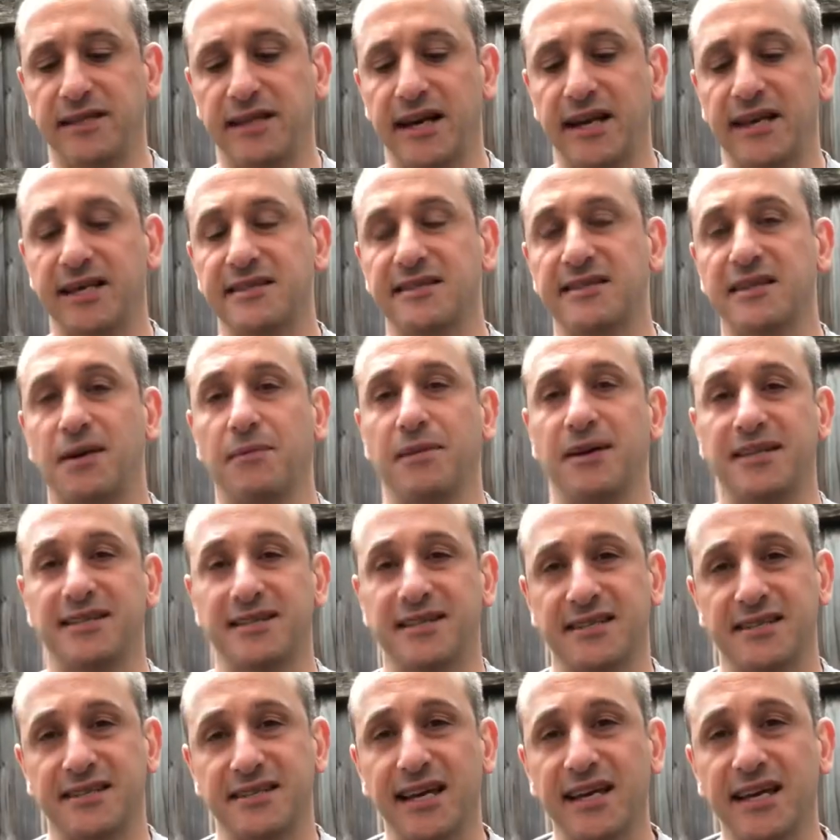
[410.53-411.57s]
summer, it
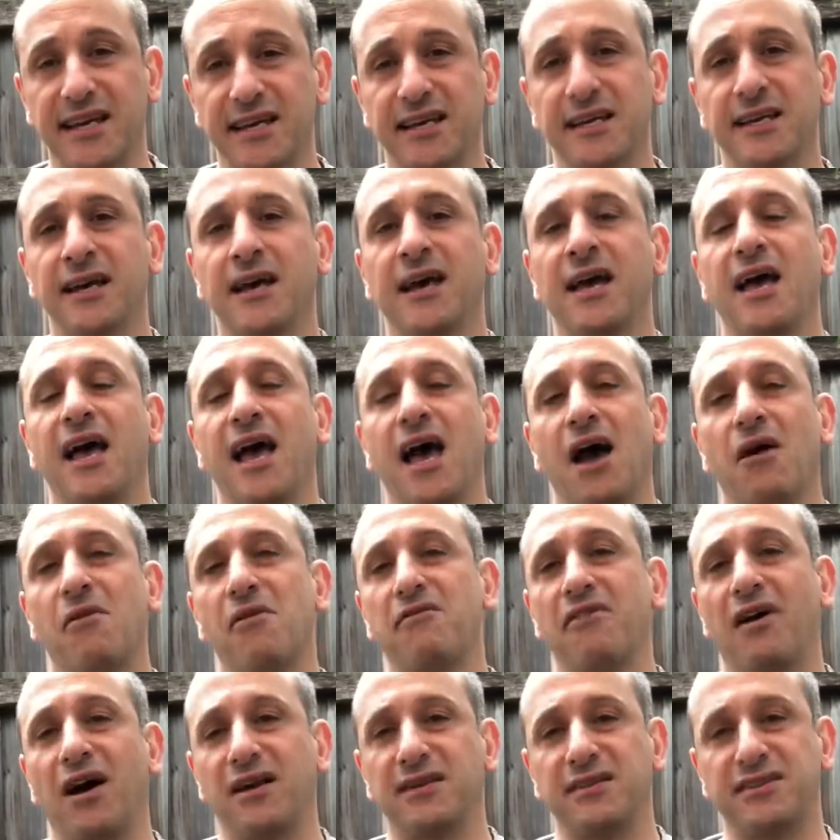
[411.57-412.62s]
succeeded.
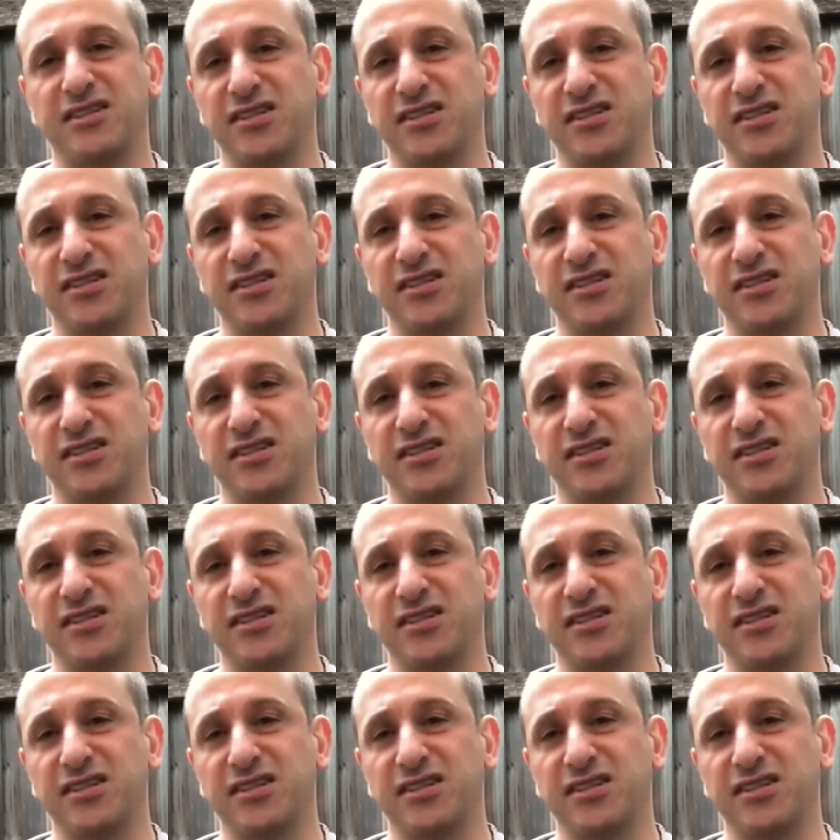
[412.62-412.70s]
However, I